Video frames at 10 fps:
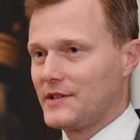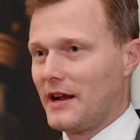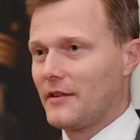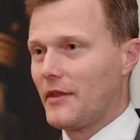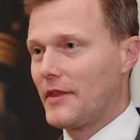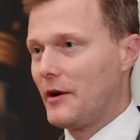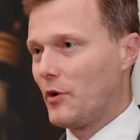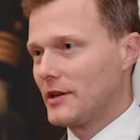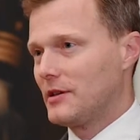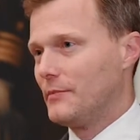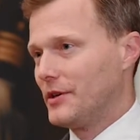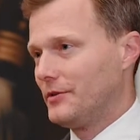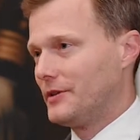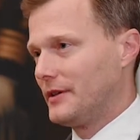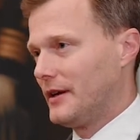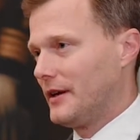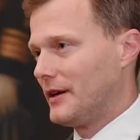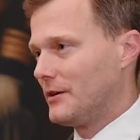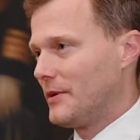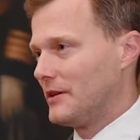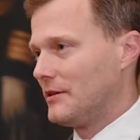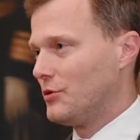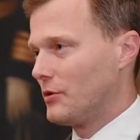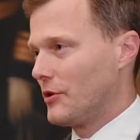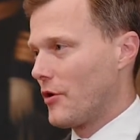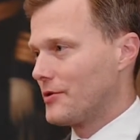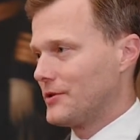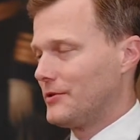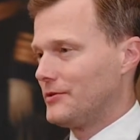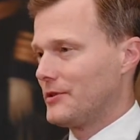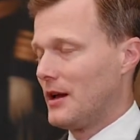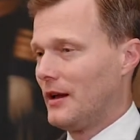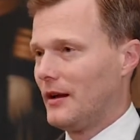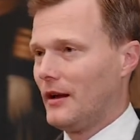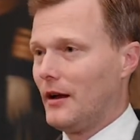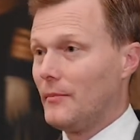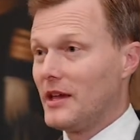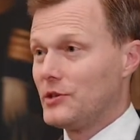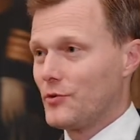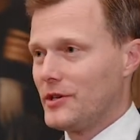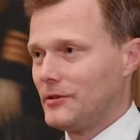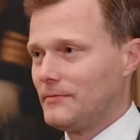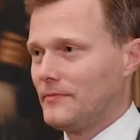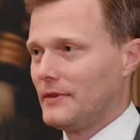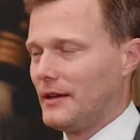decided that they wanted to build independent nuclear arsenals. Israel,